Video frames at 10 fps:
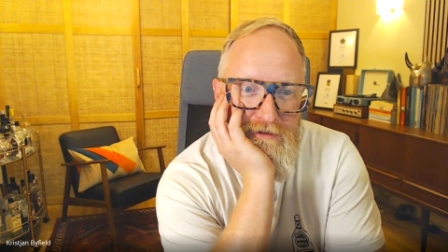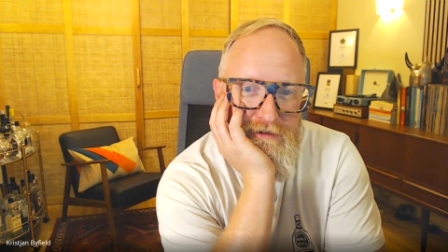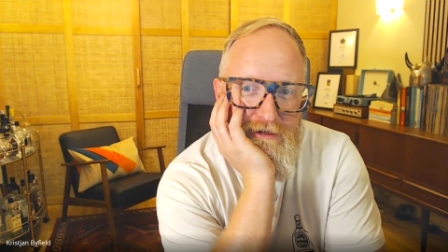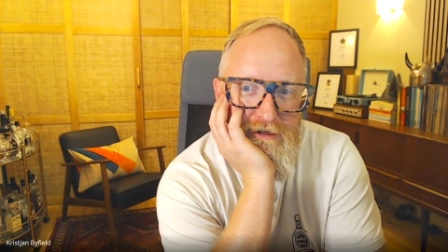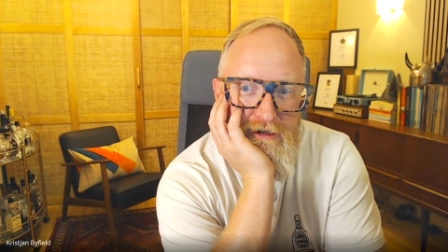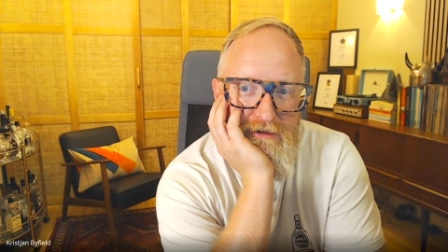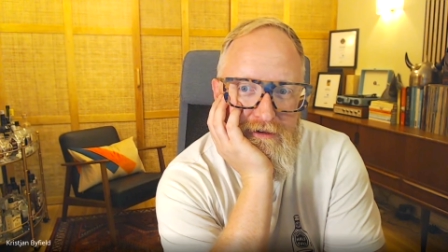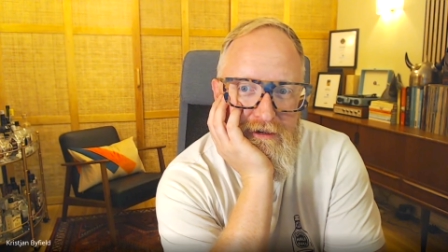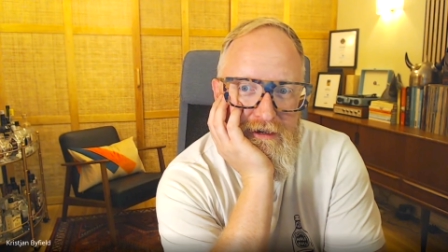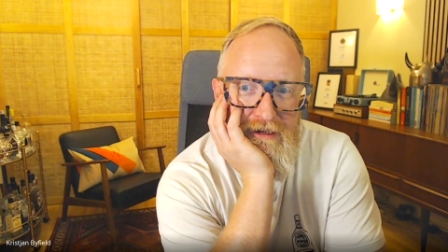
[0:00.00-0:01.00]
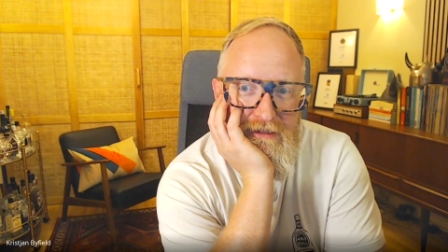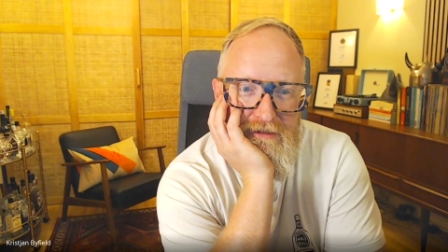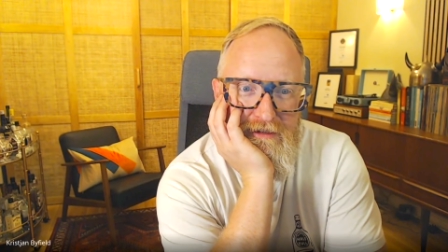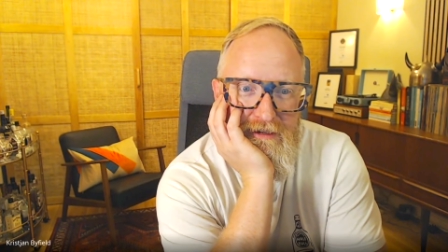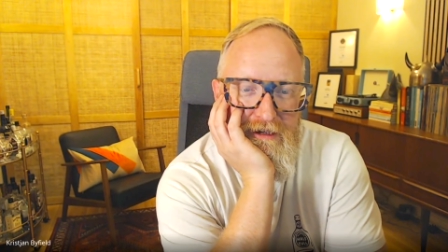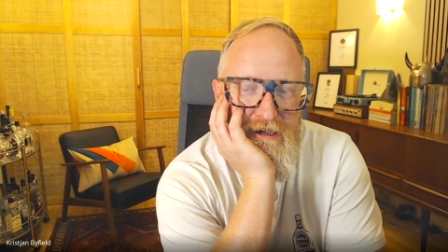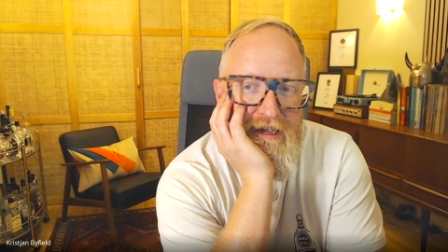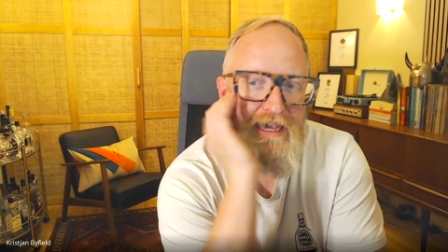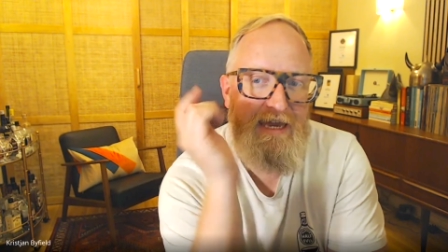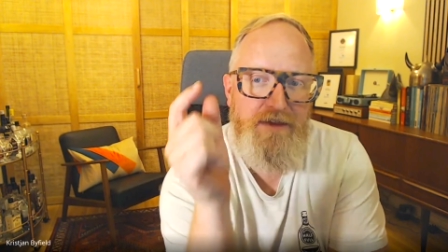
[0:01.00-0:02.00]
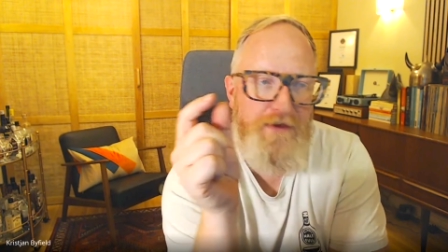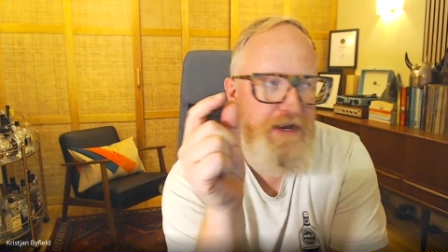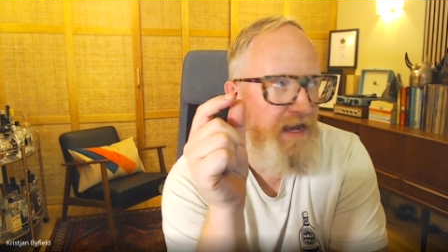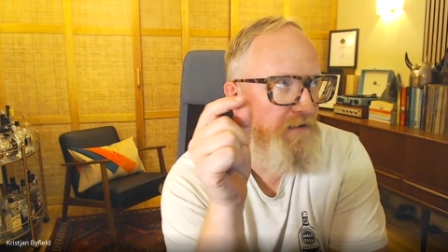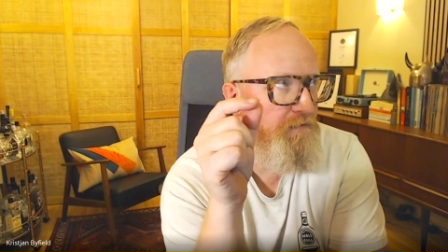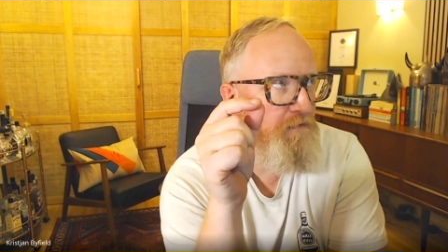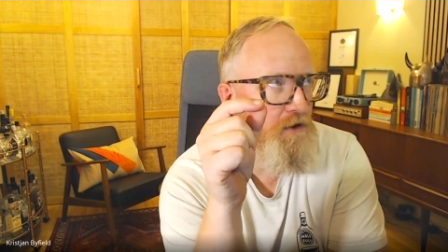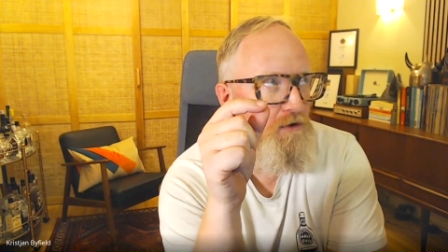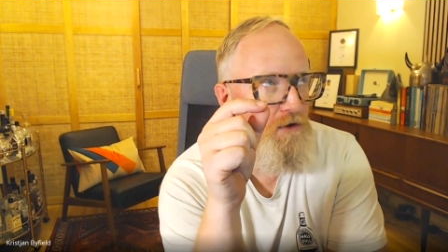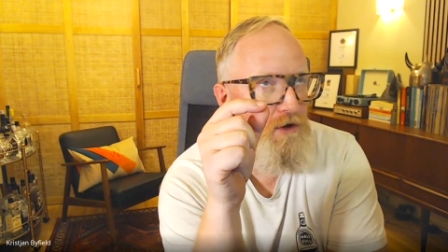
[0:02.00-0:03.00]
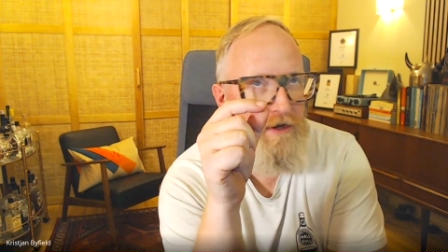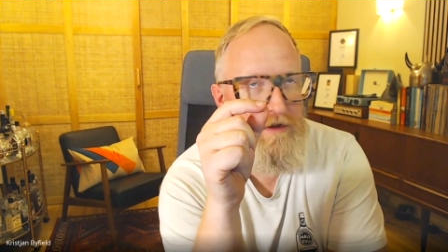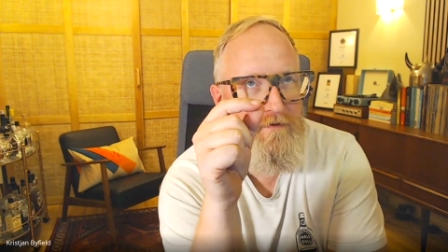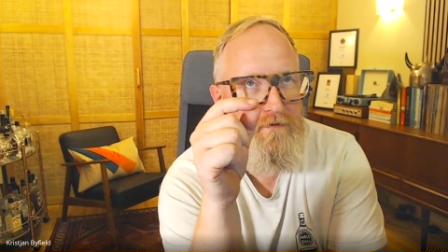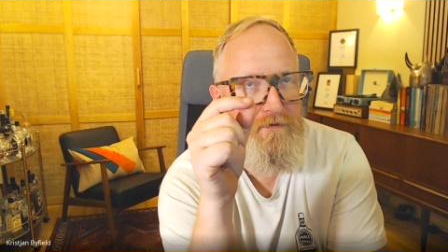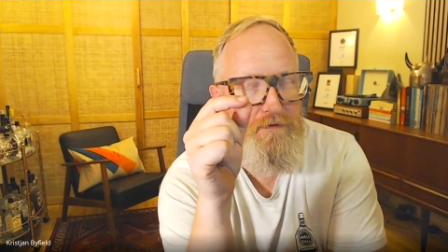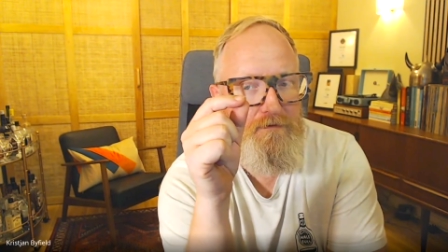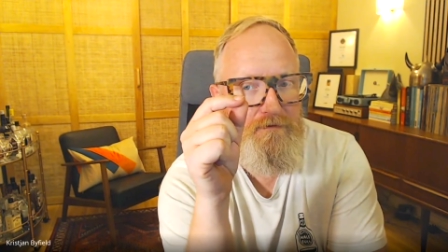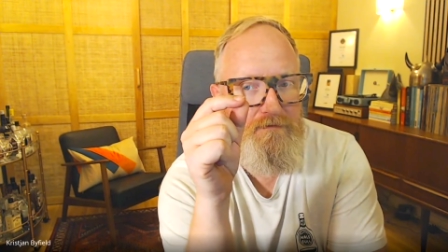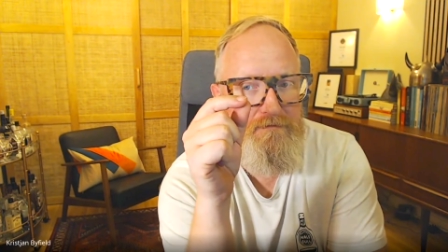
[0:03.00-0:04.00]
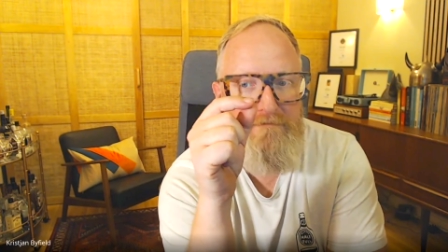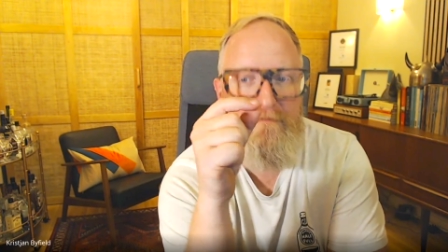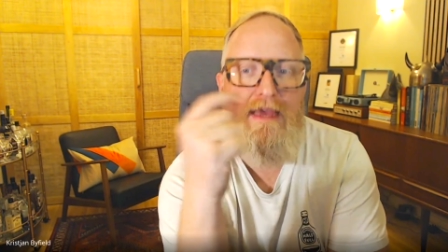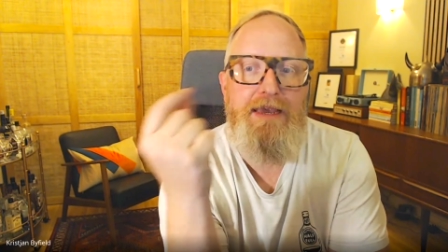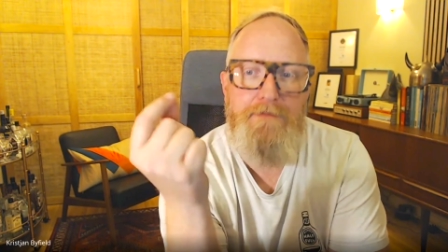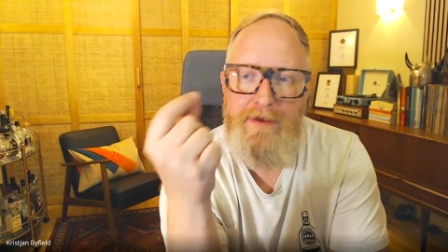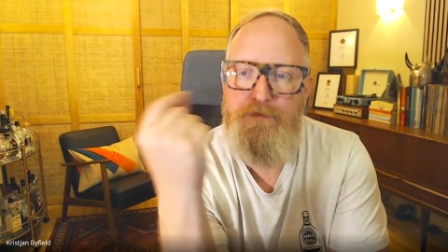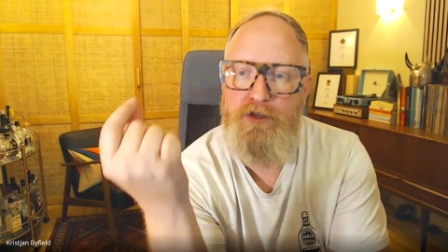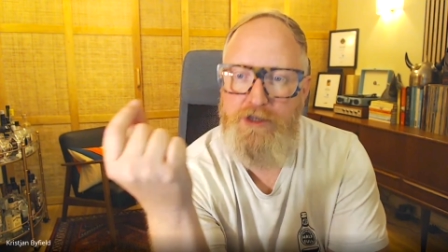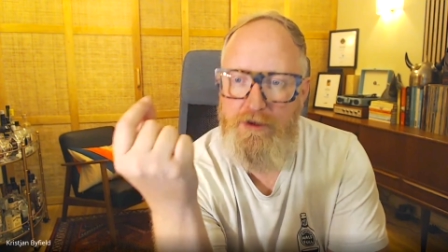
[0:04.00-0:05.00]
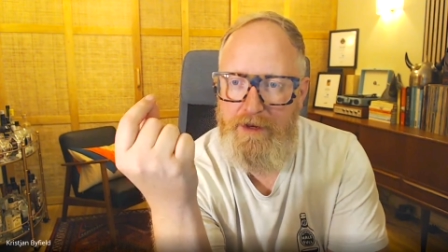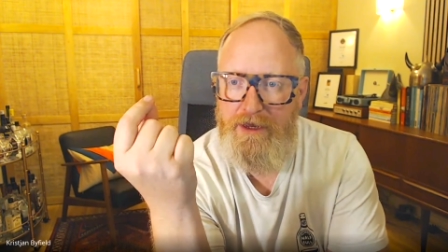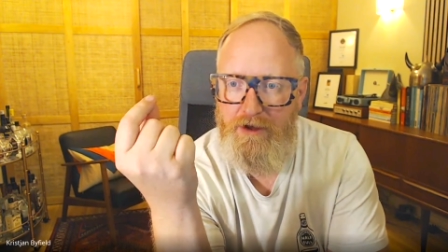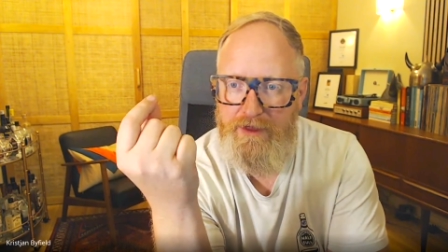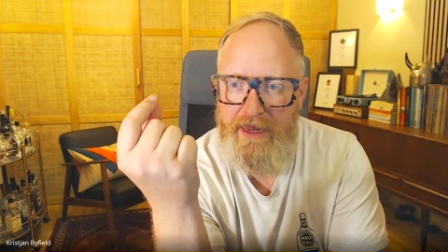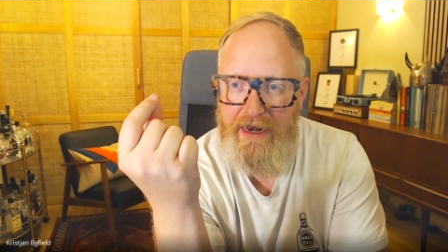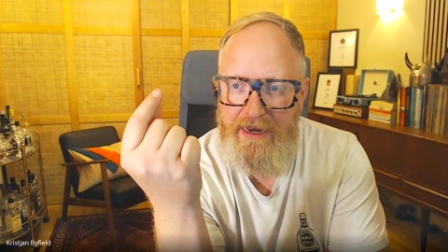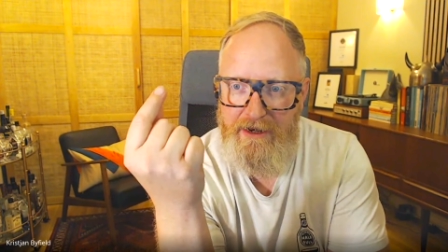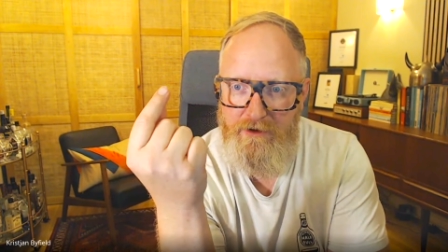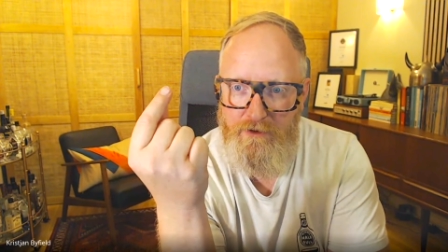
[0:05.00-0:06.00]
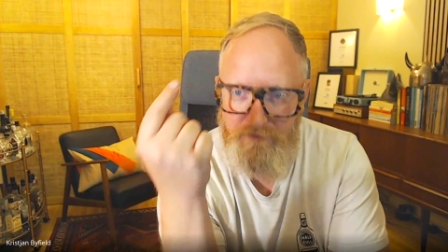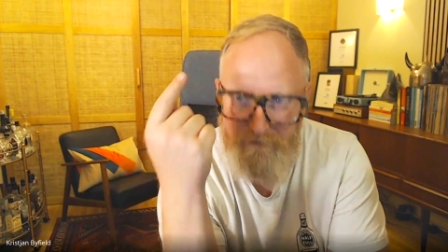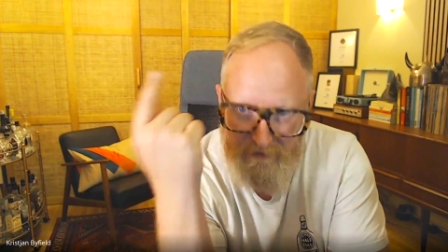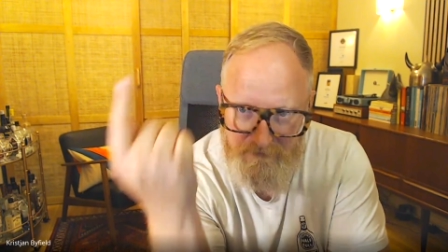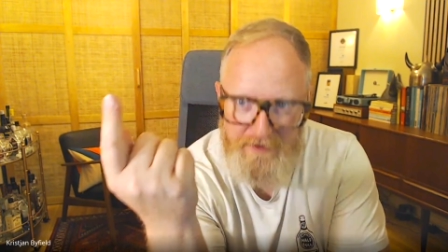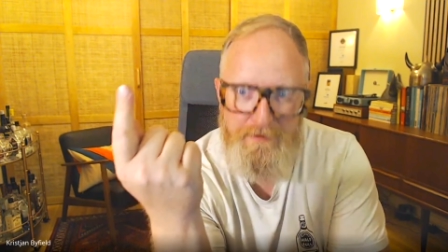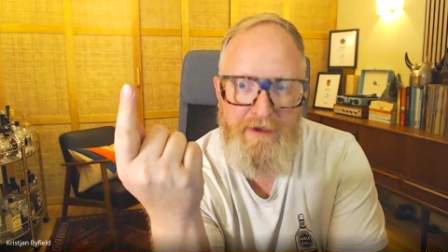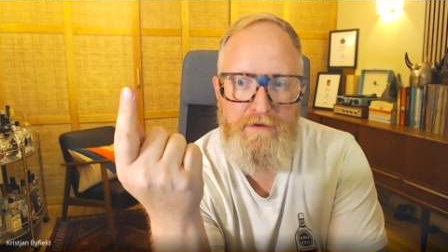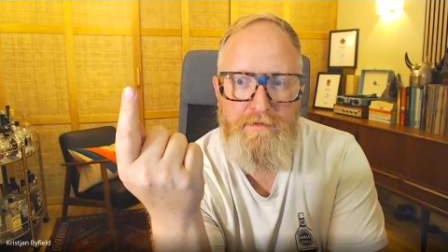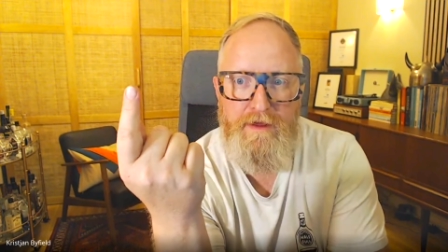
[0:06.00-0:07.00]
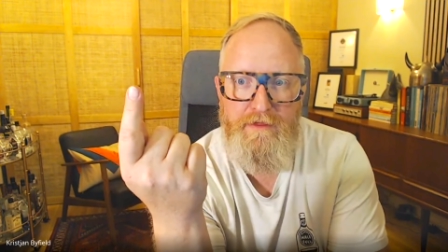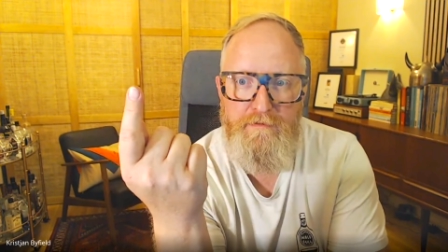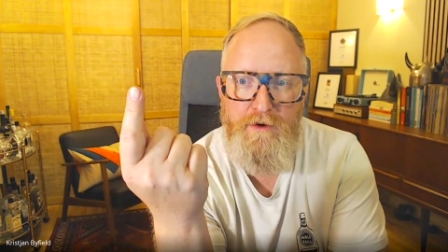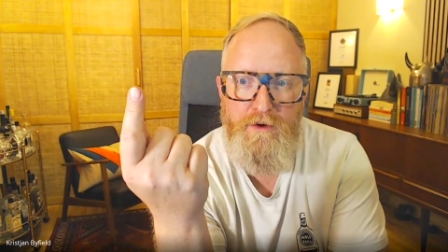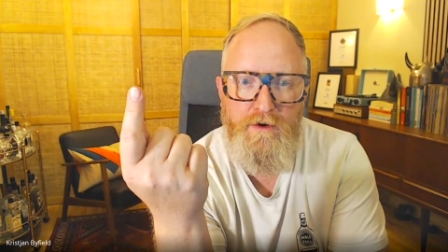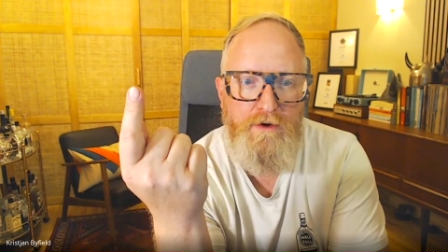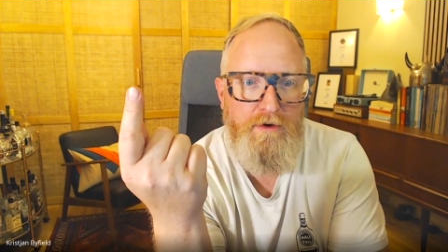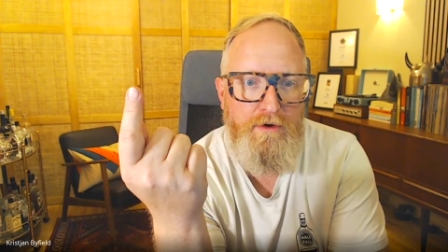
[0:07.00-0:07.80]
You know, it's, even if you could have maybe possibly got that landlord £50 a month more